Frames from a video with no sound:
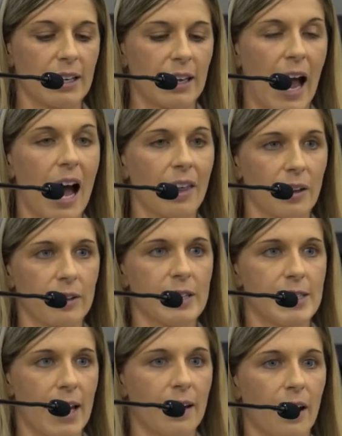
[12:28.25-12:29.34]
gather the
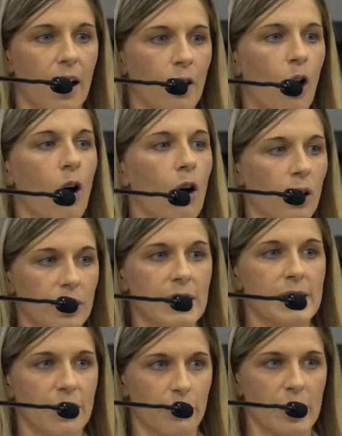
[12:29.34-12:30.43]
data on all
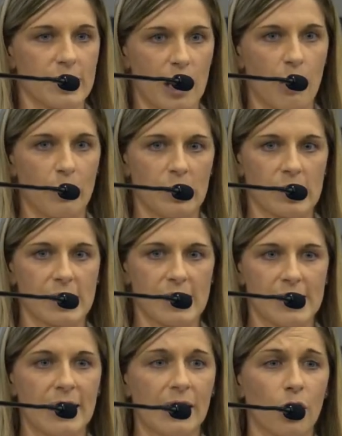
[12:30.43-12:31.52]
these different samples to
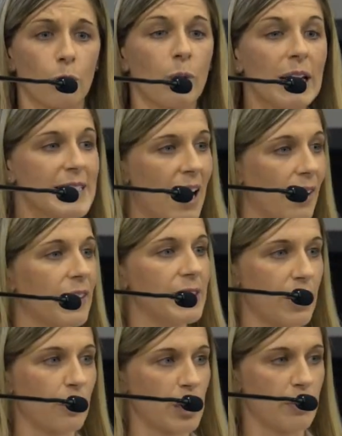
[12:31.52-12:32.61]
see could we tell the
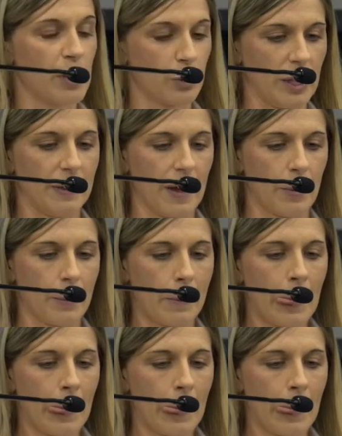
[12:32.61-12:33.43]
difference between them.